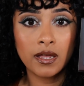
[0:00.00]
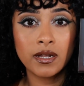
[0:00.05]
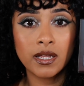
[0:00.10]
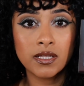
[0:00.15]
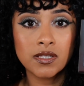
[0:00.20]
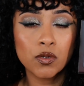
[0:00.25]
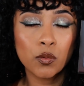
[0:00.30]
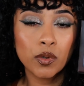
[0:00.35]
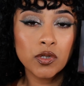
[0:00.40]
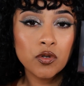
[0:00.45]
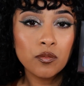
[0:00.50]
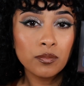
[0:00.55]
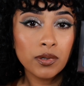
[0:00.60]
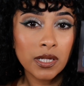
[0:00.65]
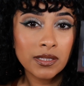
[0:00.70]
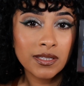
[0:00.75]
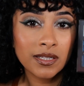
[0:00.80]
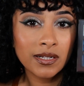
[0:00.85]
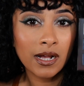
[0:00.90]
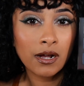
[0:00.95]
And so when you
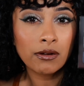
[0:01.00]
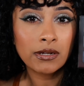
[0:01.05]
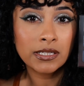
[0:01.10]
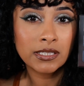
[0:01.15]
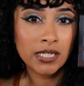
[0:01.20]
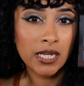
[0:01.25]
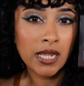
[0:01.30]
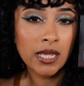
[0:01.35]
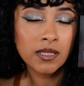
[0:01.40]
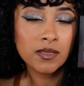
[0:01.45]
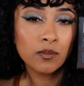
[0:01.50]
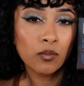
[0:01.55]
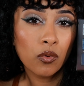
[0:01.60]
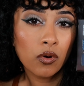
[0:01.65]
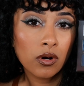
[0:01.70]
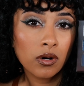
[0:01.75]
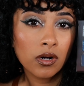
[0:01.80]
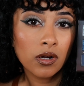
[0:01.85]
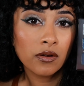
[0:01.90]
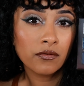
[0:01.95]
blend it out, it takes
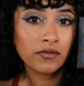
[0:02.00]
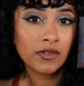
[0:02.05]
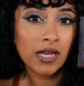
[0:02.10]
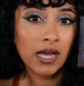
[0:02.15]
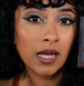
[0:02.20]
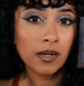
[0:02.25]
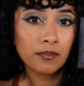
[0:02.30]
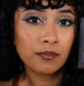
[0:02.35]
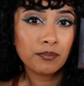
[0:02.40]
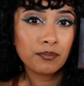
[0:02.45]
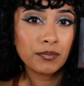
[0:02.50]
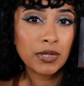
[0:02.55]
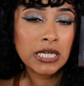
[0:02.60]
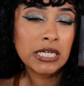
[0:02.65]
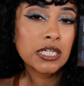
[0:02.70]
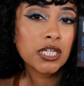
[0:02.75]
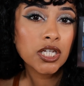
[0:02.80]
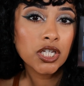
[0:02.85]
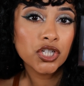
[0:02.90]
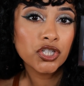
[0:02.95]
more of that
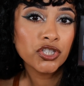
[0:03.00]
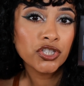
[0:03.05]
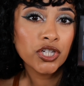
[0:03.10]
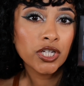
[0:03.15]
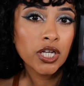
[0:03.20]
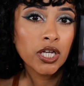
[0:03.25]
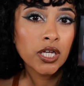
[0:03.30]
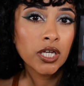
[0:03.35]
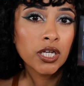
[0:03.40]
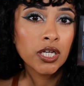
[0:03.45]
pinkish